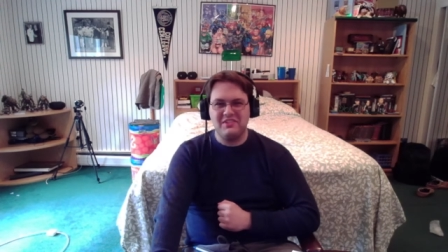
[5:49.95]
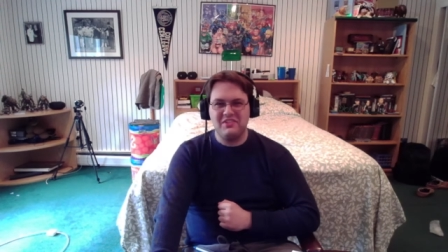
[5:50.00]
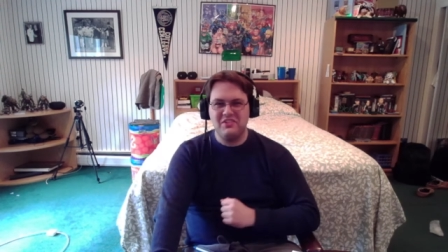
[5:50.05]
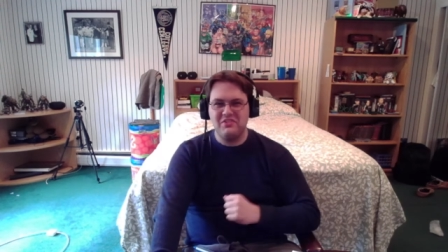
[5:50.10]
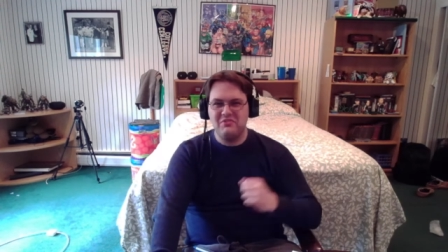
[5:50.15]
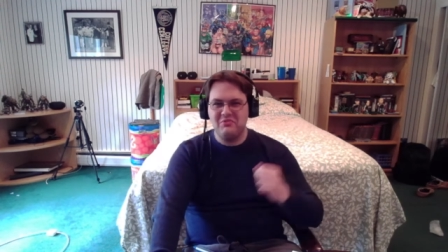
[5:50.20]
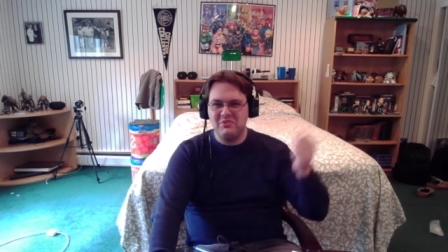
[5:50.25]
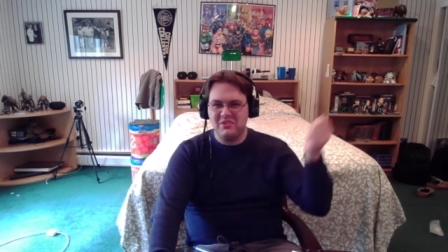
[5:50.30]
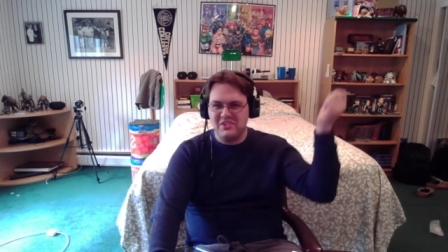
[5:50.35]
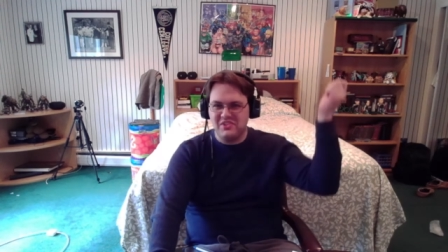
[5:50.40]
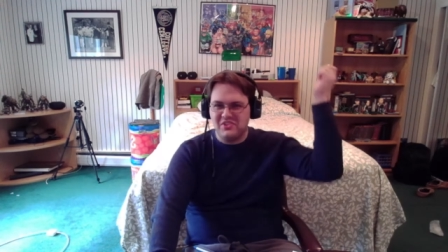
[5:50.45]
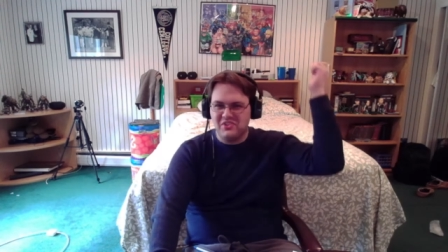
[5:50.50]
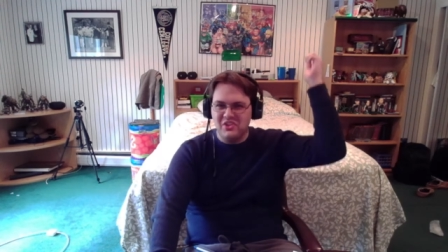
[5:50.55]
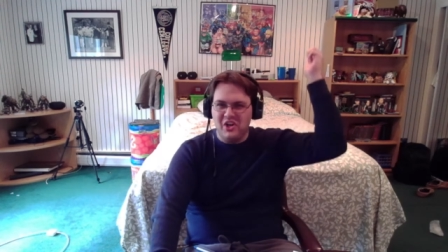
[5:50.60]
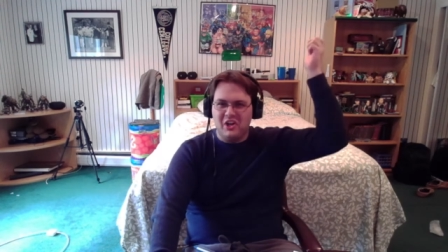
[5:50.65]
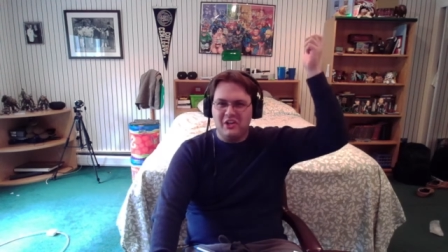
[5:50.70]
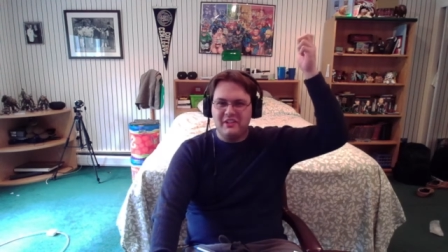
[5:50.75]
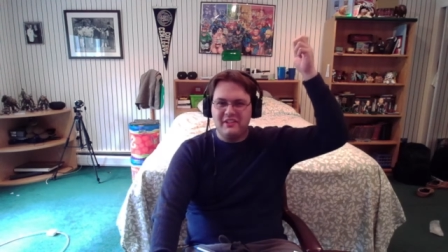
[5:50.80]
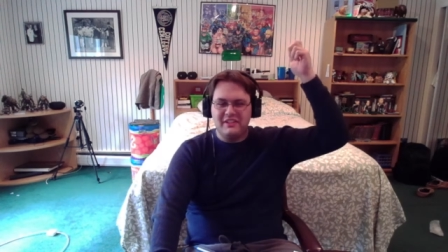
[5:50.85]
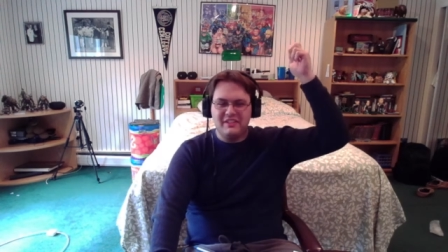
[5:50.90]
Did you just
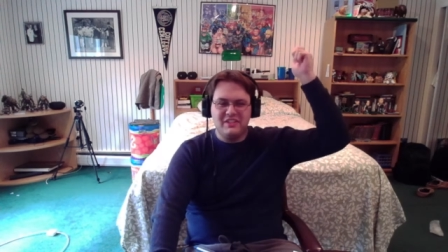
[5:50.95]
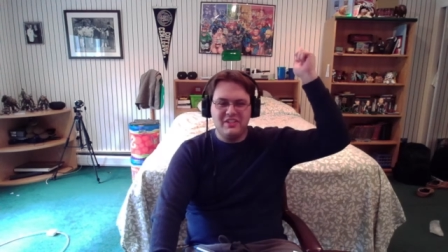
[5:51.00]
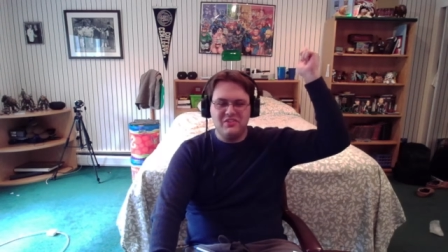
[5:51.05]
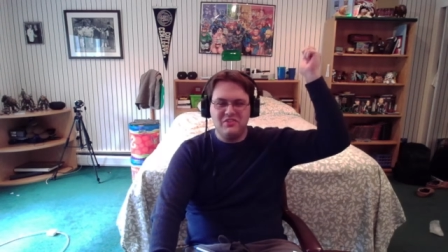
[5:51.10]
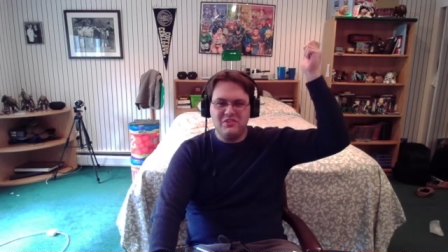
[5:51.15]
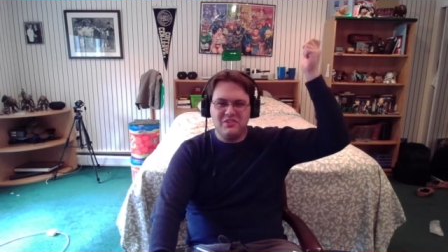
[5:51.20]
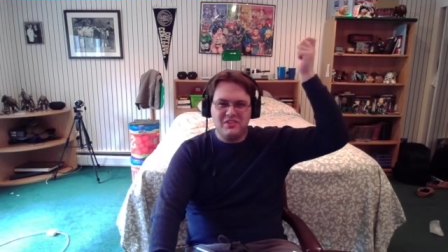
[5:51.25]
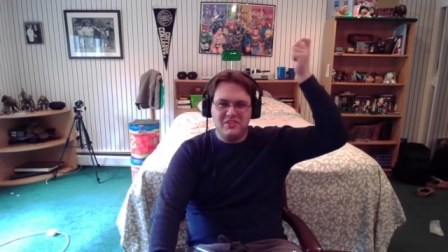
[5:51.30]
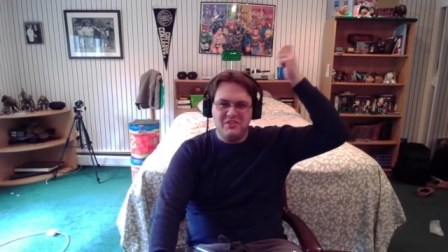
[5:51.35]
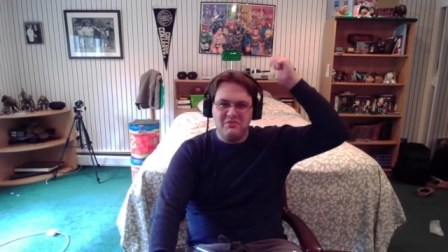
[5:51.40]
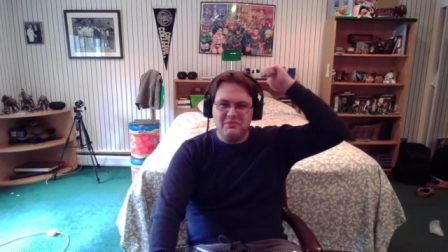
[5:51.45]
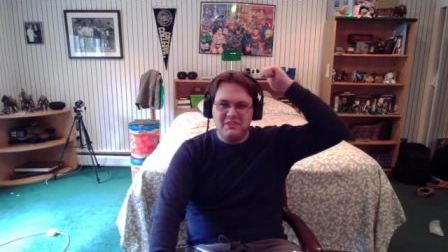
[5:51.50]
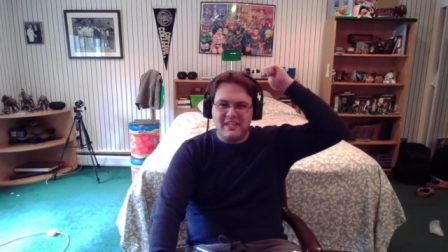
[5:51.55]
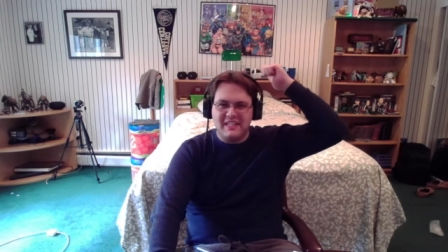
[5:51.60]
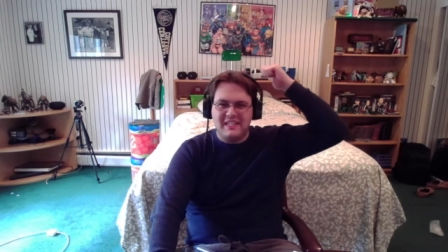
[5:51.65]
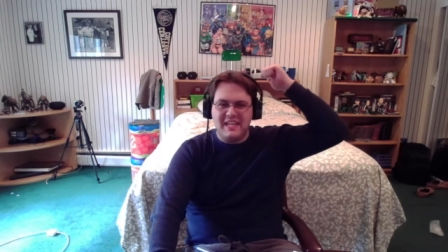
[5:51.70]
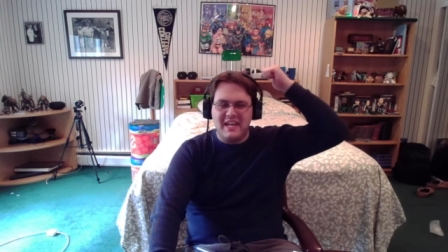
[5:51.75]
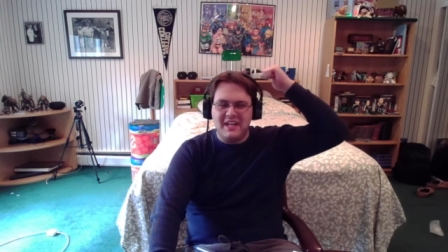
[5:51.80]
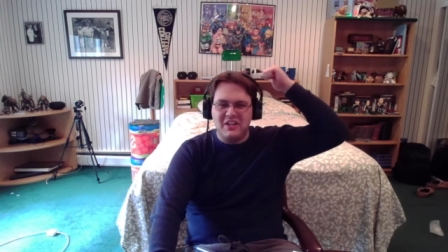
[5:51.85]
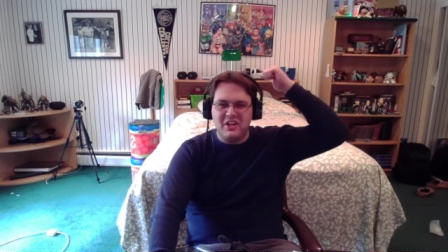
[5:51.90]
use a
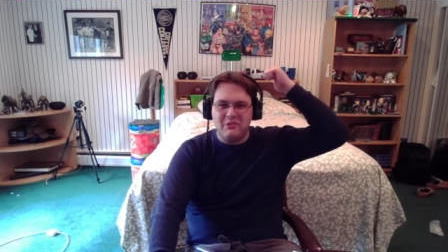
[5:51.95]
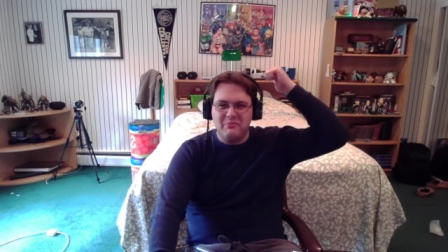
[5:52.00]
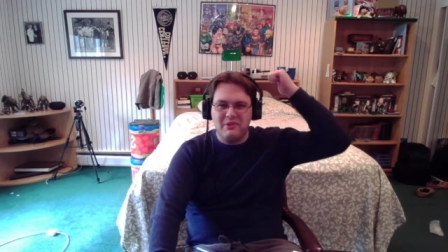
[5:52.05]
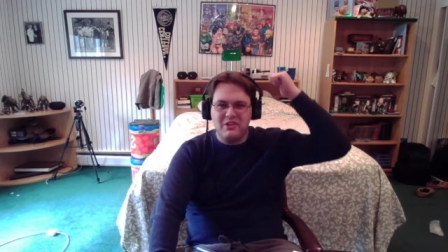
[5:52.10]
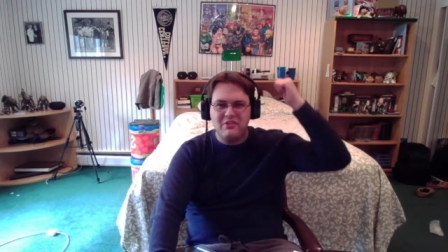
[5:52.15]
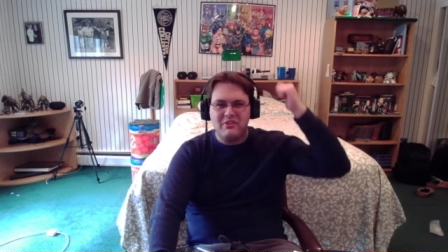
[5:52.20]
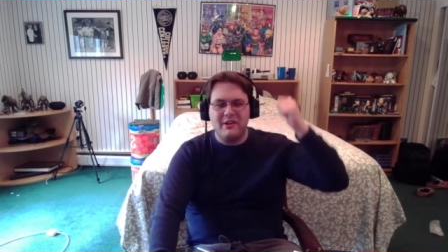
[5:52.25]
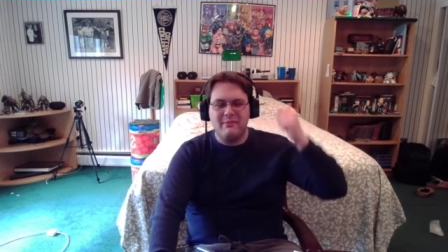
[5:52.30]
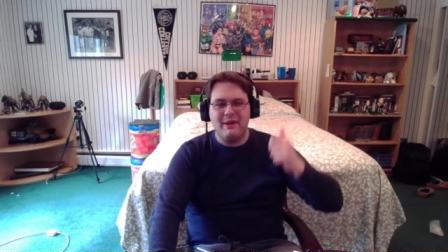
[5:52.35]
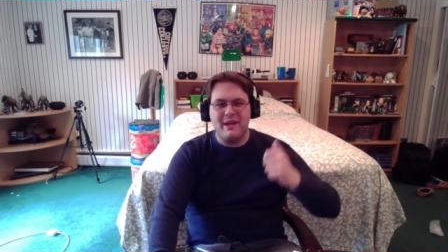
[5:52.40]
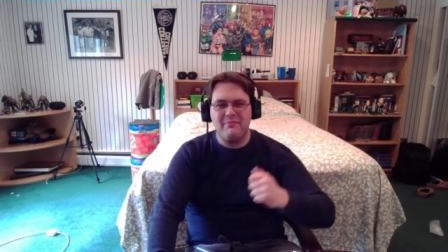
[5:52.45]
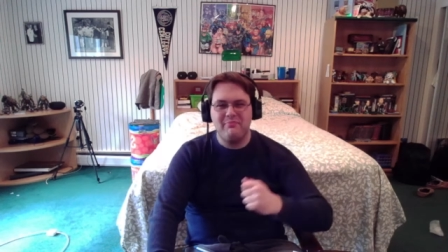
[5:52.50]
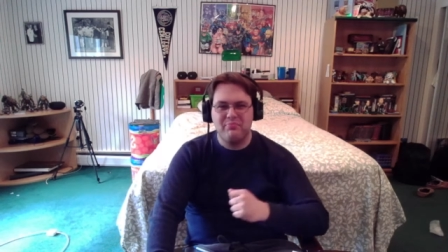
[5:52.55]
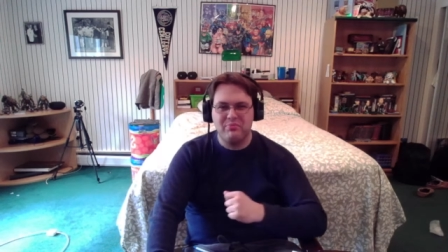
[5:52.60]
can opener on my